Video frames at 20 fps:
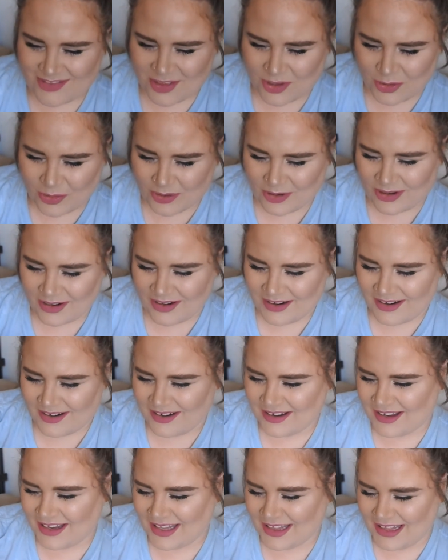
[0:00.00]
choker,
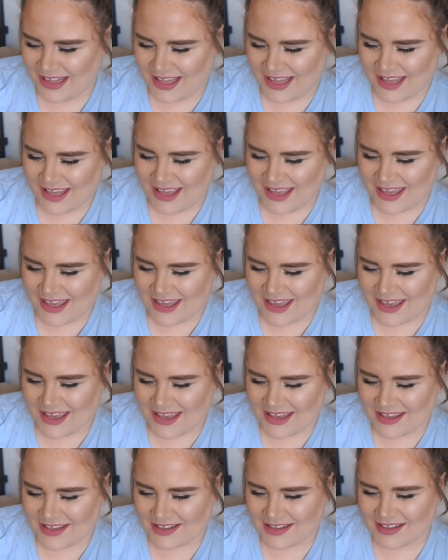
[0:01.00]
I think,
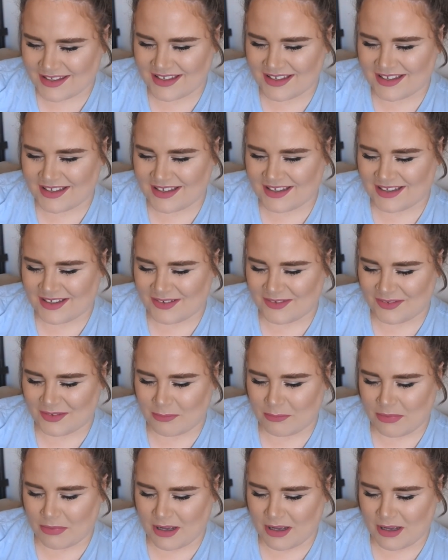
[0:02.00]
with